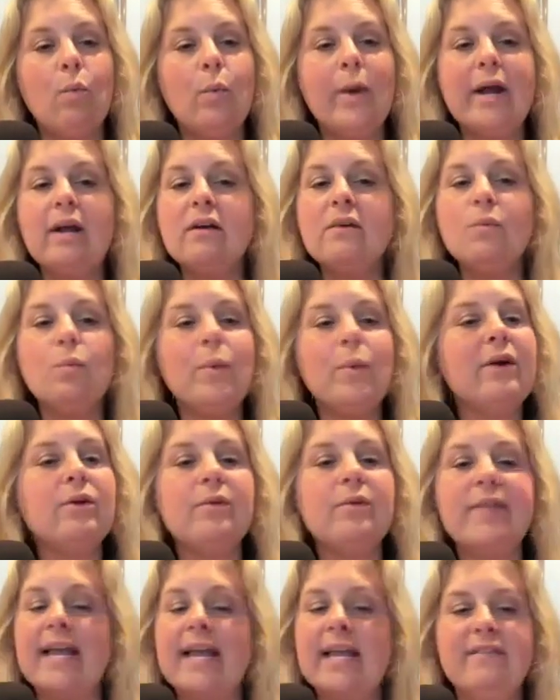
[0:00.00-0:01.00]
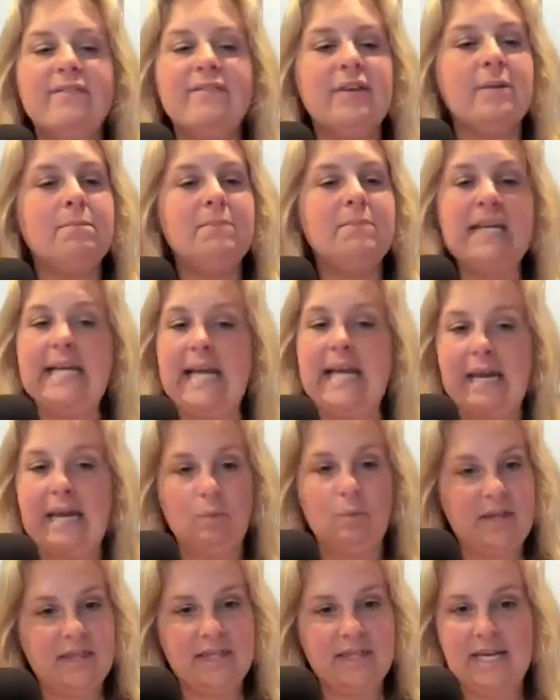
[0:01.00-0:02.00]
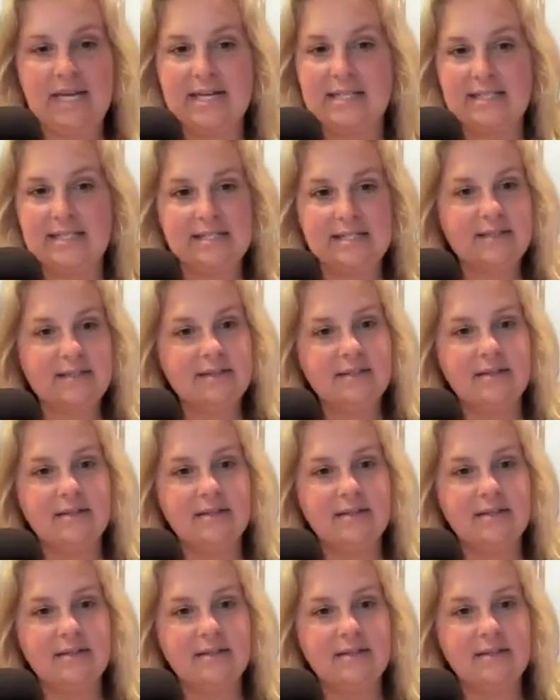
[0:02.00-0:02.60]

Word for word: where, where do they even begin with this?